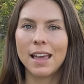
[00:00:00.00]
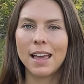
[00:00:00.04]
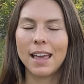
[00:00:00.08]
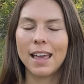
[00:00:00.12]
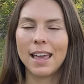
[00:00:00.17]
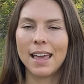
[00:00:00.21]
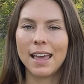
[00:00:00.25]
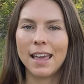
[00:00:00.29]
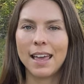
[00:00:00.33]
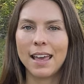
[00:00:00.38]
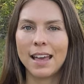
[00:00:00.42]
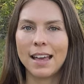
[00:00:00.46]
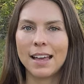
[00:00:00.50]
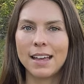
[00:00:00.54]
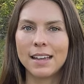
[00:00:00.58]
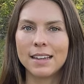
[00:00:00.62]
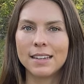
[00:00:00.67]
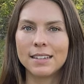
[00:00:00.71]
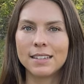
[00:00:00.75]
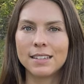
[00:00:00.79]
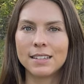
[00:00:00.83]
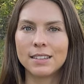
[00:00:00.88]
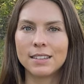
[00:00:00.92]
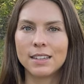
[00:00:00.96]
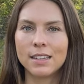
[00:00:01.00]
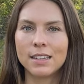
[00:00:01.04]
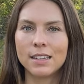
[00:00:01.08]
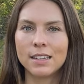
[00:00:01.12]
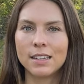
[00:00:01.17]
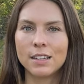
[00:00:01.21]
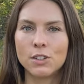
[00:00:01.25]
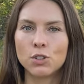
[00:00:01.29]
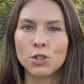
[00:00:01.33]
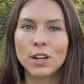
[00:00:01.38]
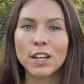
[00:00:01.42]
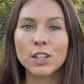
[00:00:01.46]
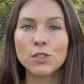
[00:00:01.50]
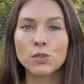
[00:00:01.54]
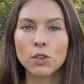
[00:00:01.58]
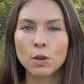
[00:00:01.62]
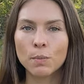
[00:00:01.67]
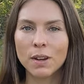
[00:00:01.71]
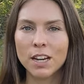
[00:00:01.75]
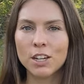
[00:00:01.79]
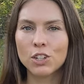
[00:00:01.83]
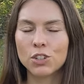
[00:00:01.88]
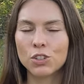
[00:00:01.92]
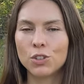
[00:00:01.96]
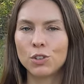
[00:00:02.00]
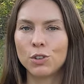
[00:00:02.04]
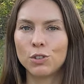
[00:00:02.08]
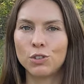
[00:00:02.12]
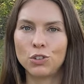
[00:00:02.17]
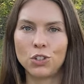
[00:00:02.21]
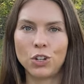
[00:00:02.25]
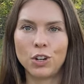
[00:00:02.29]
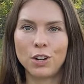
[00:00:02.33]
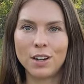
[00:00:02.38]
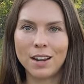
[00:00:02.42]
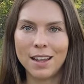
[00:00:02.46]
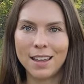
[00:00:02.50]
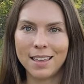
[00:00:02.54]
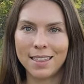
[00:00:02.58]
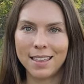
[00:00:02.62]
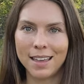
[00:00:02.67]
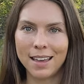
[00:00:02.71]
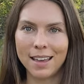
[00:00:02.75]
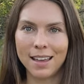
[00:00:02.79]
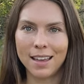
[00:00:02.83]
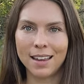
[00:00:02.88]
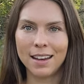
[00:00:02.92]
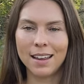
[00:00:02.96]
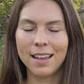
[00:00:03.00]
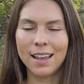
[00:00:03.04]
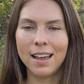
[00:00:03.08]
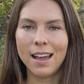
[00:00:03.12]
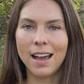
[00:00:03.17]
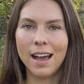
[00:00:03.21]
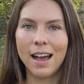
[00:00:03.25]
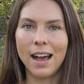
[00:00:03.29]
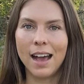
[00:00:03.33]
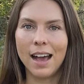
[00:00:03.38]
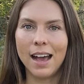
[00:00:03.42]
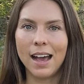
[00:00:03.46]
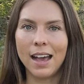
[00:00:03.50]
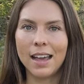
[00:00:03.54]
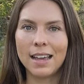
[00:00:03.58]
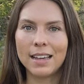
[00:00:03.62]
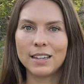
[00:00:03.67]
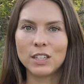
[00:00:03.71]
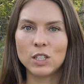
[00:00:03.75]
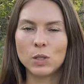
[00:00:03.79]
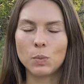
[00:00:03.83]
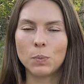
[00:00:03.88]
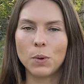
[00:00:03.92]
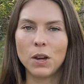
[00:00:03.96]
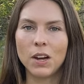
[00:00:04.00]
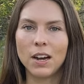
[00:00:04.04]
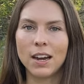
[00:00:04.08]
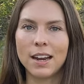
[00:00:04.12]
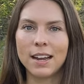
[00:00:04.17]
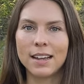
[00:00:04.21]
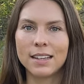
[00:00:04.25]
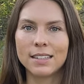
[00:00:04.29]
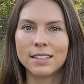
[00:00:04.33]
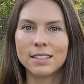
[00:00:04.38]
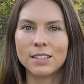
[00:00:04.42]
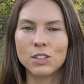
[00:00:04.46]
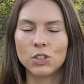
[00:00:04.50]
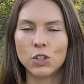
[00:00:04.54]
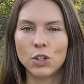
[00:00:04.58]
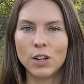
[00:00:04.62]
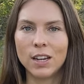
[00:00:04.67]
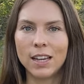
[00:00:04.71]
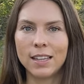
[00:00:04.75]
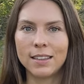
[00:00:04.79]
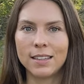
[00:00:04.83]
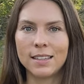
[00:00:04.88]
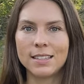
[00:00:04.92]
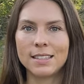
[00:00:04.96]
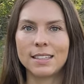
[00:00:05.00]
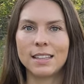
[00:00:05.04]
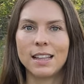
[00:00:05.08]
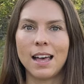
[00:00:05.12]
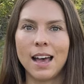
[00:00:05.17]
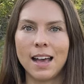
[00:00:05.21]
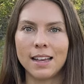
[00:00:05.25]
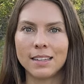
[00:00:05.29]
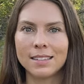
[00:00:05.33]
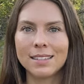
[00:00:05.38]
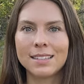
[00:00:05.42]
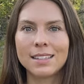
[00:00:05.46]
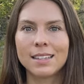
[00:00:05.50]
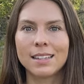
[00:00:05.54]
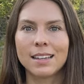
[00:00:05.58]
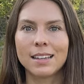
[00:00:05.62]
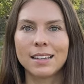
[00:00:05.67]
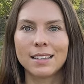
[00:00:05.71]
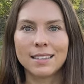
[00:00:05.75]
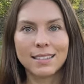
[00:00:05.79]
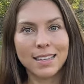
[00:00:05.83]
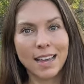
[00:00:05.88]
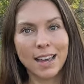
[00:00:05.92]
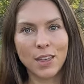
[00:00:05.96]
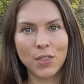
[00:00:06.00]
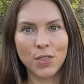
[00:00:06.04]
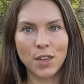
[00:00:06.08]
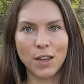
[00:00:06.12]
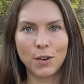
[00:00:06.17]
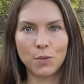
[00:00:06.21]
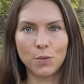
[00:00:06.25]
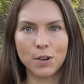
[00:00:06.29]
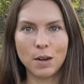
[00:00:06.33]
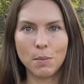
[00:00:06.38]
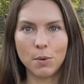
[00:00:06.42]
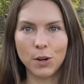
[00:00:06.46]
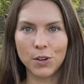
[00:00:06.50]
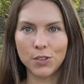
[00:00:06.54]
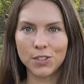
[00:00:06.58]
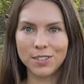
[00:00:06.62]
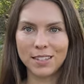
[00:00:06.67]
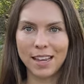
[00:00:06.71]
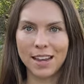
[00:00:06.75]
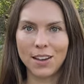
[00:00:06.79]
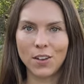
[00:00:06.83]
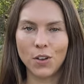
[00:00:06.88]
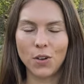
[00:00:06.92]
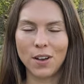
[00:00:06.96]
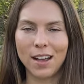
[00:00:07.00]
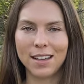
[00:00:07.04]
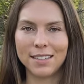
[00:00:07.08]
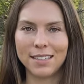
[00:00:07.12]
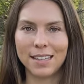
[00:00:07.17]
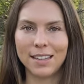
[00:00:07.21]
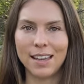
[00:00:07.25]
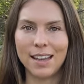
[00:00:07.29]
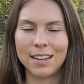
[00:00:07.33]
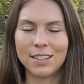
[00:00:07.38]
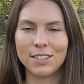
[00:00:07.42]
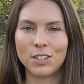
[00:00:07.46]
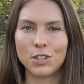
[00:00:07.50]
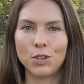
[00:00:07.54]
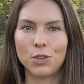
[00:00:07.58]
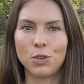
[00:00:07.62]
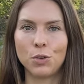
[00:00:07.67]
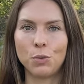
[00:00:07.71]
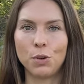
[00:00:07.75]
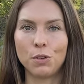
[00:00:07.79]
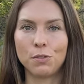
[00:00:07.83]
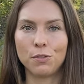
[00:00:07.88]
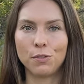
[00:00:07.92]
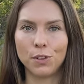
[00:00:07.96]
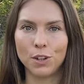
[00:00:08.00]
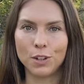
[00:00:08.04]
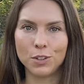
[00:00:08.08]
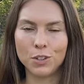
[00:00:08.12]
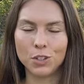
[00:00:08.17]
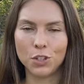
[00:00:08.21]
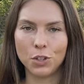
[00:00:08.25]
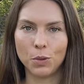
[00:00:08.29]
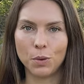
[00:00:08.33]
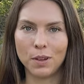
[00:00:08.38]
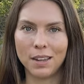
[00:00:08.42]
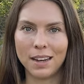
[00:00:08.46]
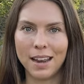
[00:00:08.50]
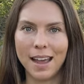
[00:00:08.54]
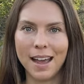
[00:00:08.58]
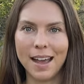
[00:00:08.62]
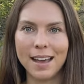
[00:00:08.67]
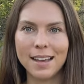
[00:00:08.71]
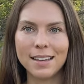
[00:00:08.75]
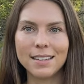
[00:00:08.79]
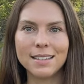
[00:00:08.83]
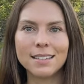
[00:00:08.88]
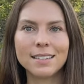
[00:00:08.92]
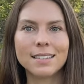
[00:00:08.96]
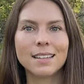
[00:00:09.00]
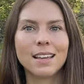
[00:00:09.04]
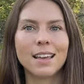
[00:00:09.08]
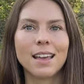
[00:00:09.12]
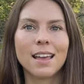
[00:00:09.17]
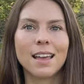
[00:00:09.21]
and the transformational journey that I experienced during this last death and rebirth cycle, as I like to refer to it as.